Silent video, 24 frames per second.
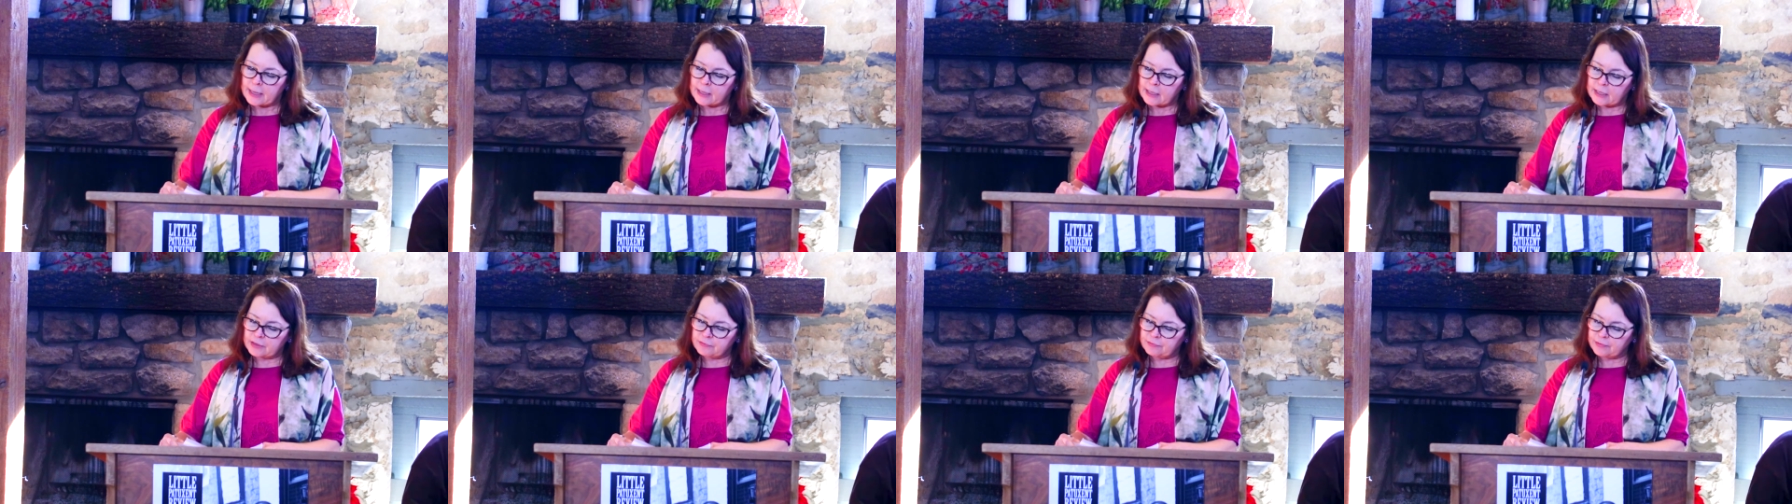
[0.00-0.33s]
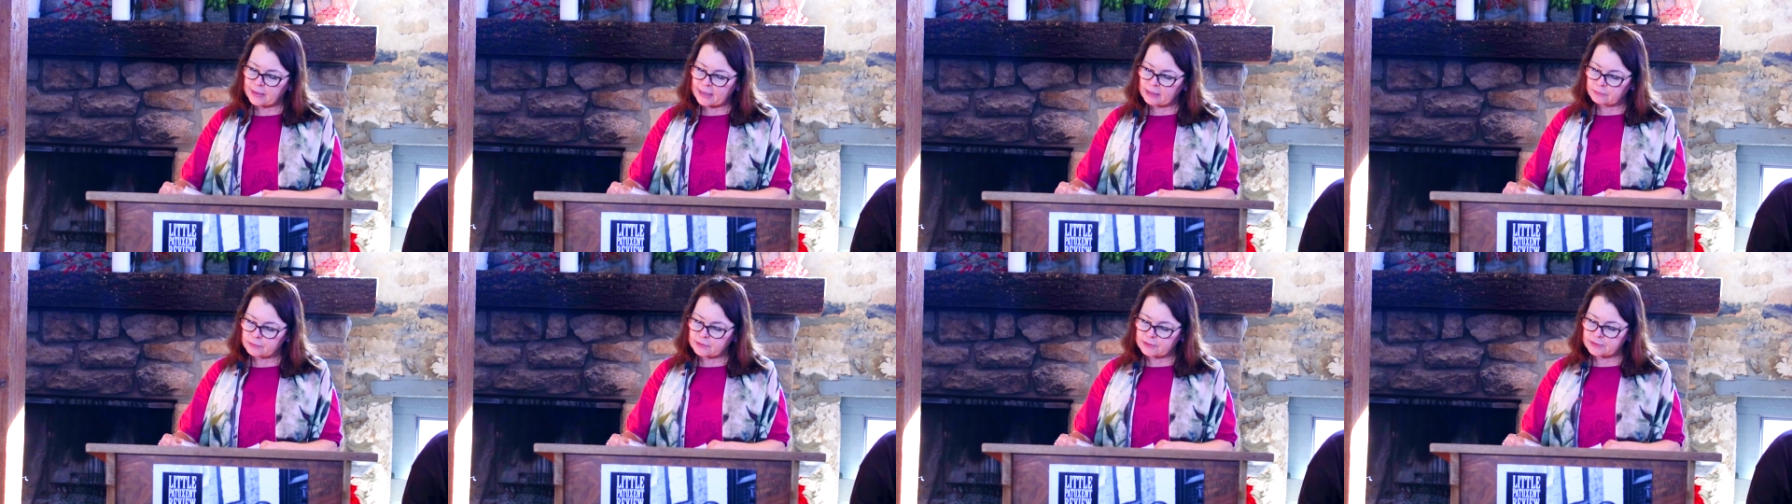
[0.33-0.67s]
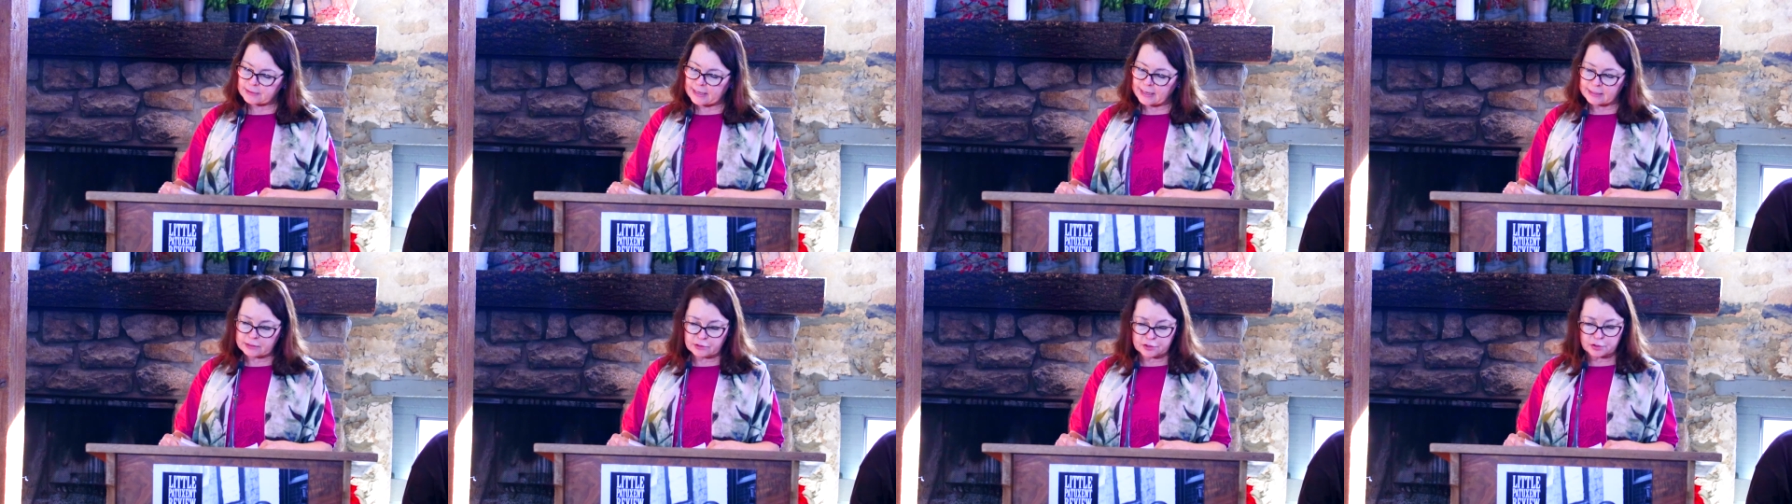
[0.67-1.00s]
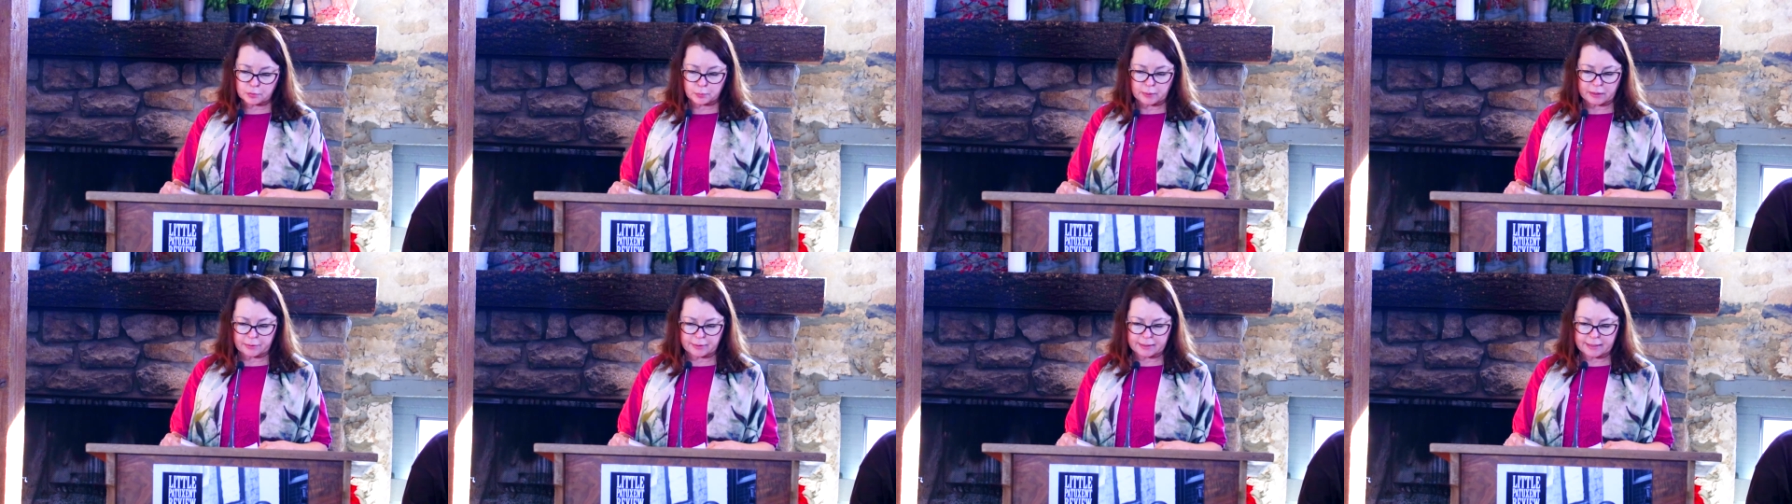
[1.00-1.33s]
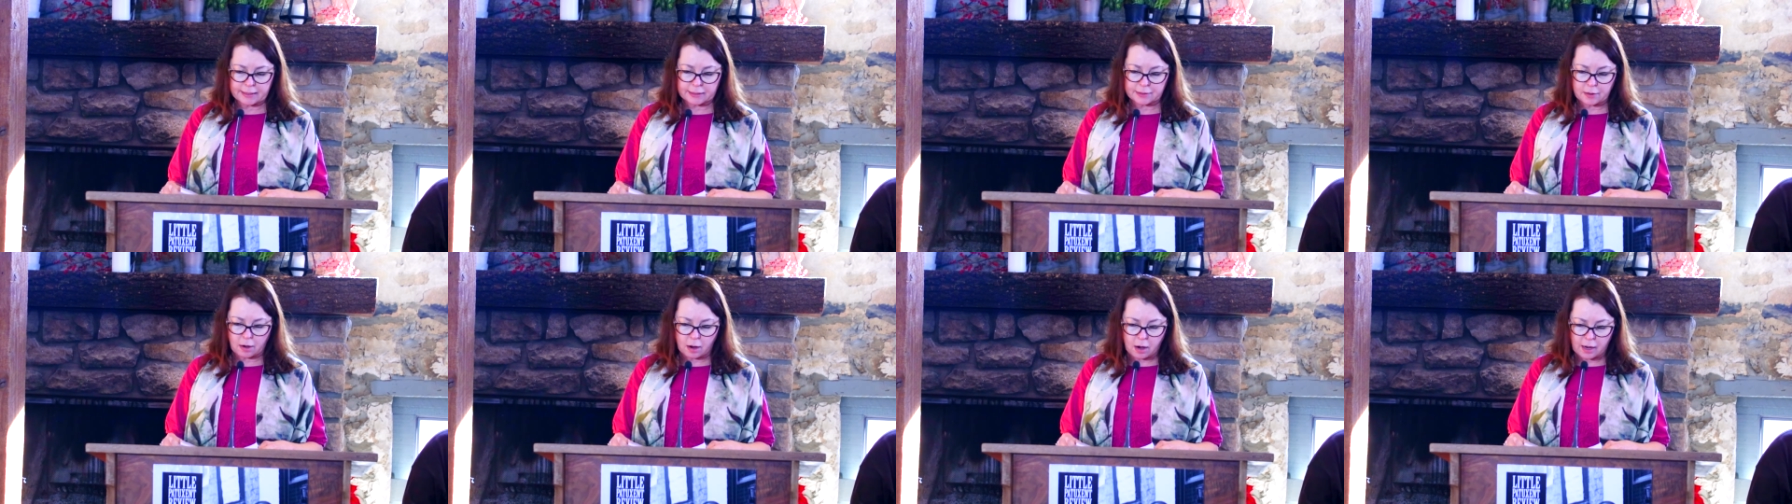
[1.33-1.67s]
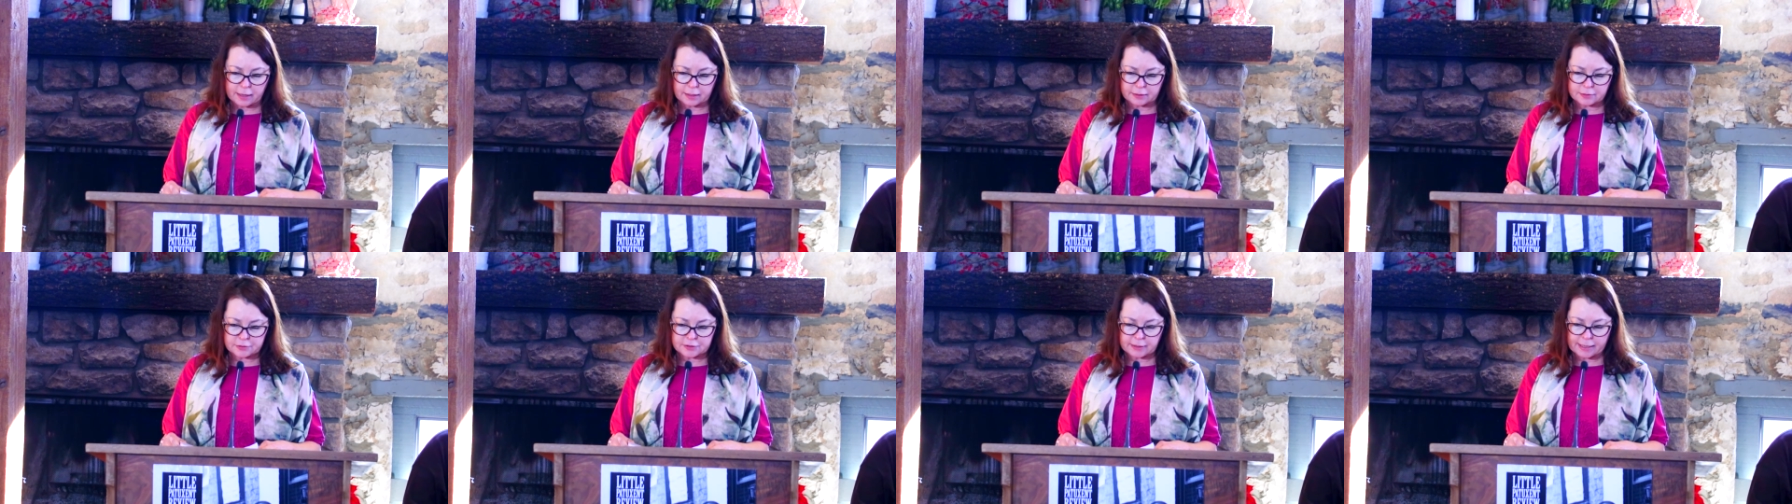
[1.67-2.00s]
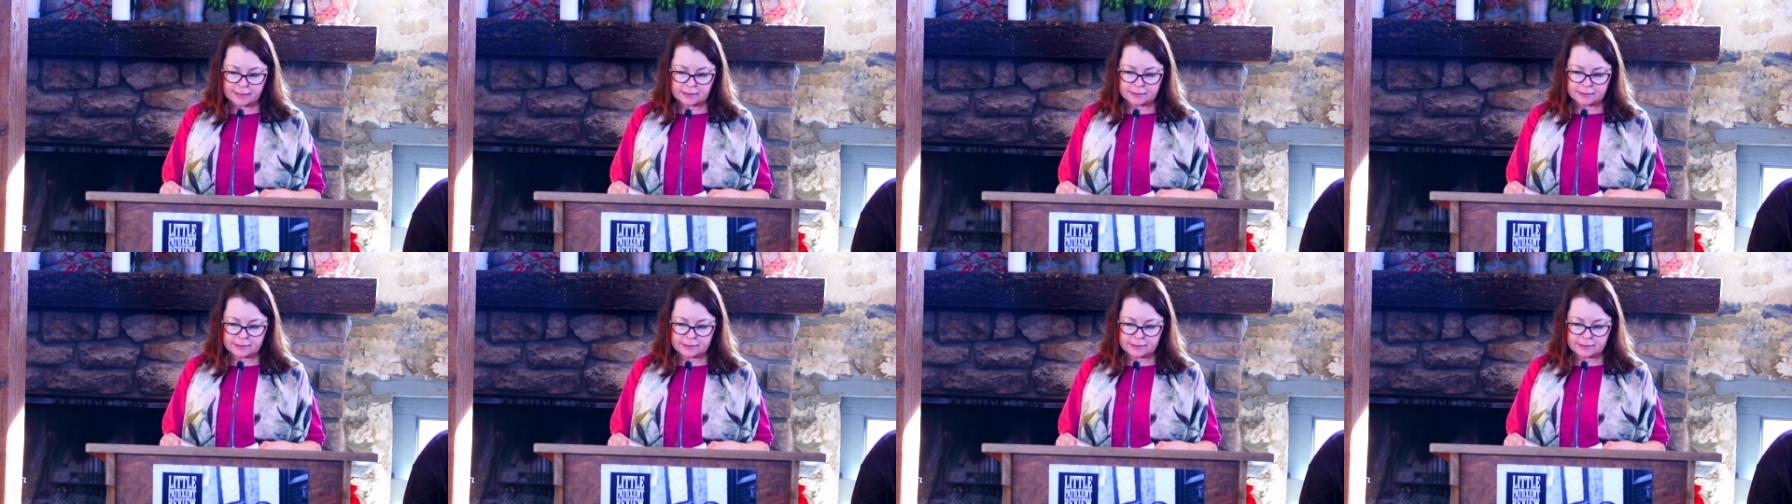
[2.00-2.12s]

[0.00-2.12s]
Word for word: He found sanctuary in art